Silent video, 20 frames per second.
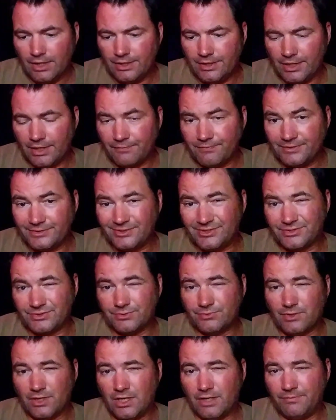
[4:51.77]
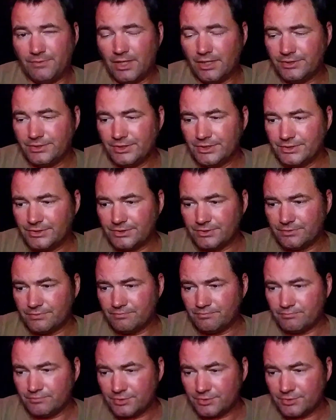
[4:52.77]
Definitely subscribe, not just